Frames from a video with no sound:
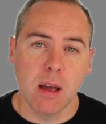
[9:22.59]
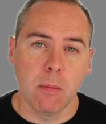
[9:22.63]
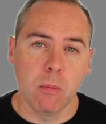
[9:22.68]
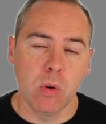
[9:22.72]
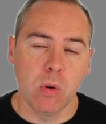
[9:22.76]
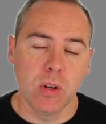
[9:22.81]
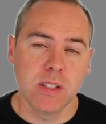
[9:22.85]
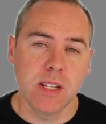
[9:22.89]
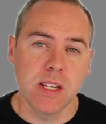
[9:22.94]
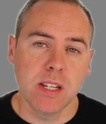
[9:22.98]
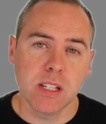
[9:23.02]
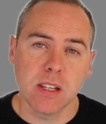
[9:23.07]

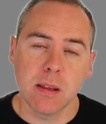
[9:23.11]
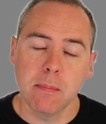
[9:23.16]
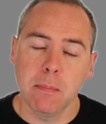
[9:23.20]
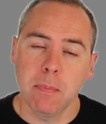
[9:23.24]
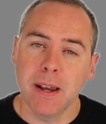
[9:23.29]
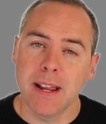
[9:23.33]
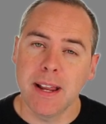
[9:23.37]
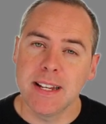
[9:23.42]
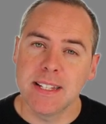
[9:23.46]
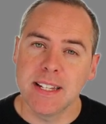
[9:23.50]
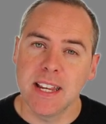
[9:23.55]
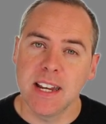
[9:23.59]
And once it's
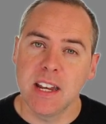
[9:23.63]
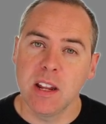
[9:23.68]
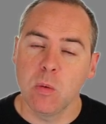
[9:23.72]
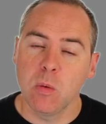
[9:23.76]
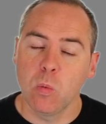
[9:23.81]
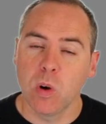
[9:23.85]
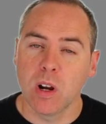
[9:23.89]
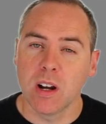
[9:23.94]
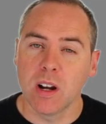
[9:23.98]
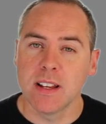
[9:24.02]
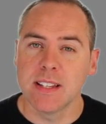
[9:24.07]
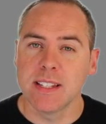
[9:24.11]
completed,
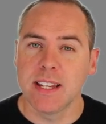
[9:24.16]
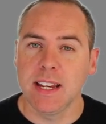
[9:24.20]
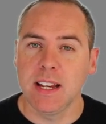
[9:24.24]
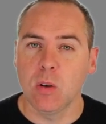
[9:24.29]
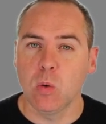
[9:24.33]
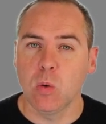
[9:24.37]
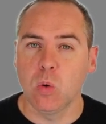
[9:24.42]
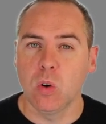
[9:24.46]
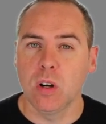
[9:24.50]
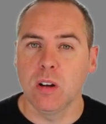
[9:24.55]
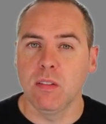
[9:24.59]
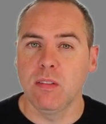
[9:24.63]
we're going to
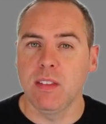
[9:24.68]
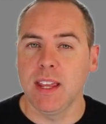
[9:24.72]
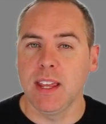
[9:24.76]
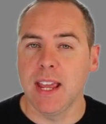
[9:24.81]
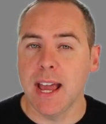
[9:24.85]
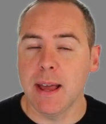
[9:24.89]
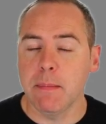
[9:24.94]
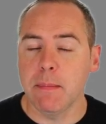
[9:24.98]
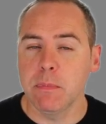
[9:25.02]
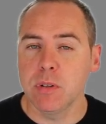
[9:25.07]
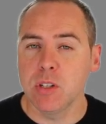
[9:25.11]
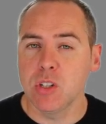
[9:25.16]
see all of
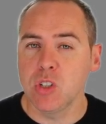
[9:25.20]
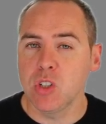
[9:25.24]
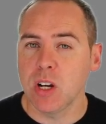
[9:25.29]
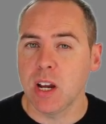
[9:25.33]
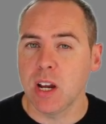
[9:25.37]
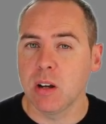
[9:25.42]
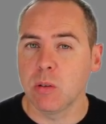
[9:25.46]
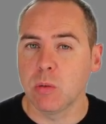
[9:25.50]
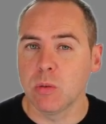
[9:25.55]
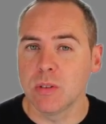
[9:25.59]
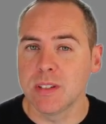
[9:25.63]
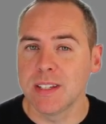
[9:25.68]
the apps,
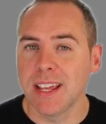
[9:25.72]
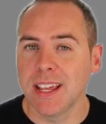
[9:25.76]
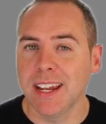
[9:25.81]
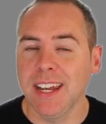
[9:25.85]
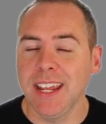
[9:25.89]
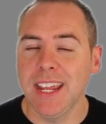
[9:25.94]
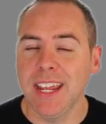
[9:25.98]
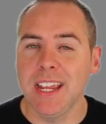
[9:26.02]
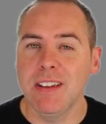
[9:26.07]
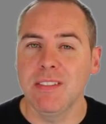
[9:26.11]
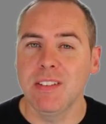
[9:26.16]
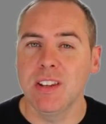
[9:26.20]
channels,
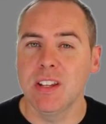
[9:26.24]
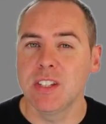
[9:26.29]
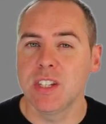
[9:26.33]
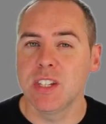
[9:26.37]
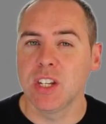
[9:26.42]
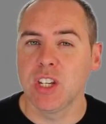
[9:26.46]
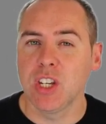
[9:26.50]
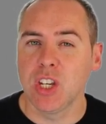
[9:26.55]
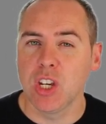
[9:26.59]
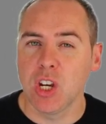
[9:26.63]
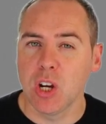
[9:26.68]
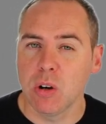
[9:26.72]
and even the
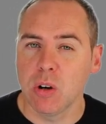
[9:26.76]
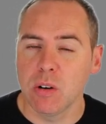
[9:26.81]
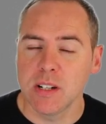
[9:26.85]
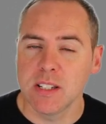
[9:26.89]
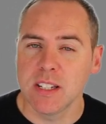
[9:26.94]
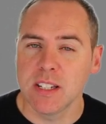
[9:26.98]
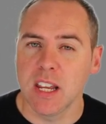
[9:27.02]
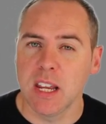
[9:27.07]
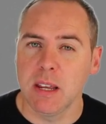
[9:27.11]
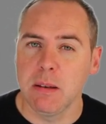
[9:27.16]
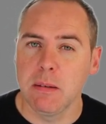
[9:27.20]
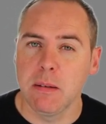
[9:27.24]

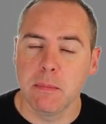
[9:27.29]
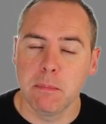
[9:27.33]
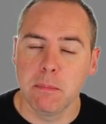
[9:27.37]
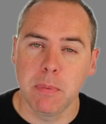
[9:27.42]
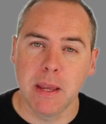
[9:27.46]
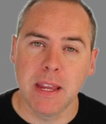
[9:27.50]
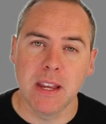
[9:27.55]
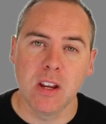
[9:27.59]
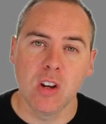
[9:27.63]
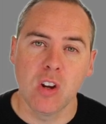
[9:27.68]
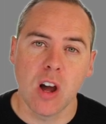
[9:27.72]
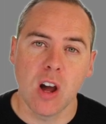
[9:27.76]
security
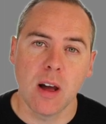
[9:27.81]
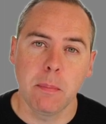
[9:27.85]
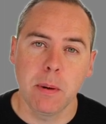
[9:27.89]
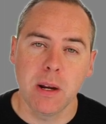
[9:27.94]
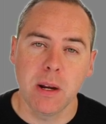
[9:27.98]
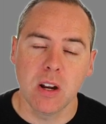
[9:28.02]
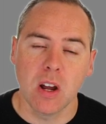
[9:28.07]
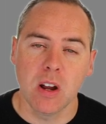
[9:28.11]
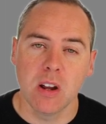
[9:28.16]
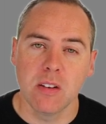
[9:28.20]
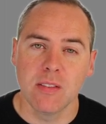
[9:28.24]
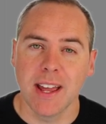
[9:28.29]
being
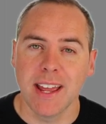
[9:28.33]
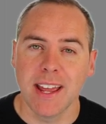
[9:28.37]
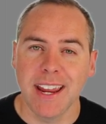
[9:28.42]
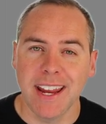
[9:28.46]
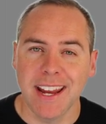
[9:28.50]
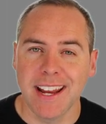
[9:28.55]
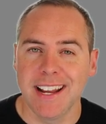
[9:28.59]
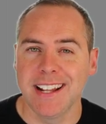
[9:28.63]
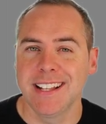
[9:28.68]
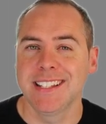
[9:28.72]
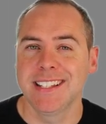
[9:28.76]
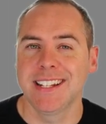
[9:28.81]
copied
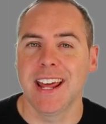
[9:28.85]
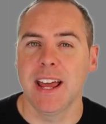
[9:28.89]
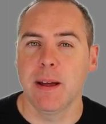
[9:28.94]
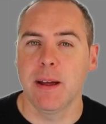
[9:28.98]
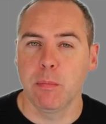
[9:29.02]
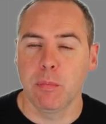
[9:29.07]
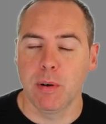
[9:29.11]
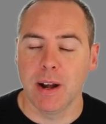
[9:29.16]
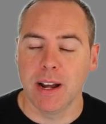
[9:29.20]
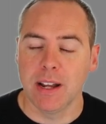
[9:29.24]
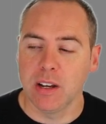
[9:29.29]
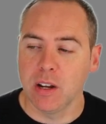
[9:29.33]
over into
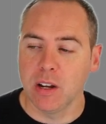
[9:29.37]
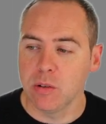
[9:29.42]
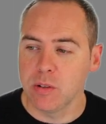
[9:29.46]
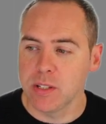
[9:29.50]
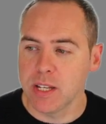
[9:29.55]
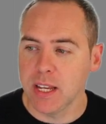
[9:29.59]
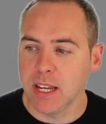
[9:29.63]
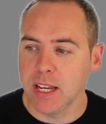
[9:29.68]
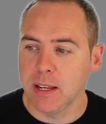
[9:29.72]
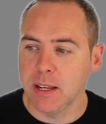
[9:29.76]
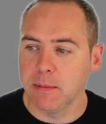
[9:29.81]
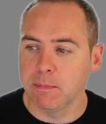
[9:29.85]
that brand new
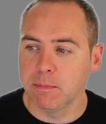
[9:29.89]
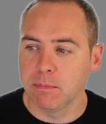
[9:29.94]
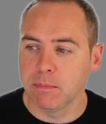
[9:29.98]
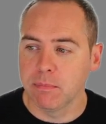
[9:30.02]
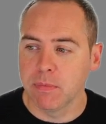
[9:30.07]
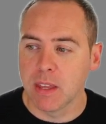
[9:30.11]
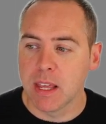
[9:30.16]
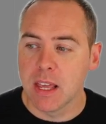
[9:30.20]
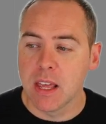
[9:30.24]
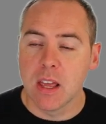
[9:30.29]
team.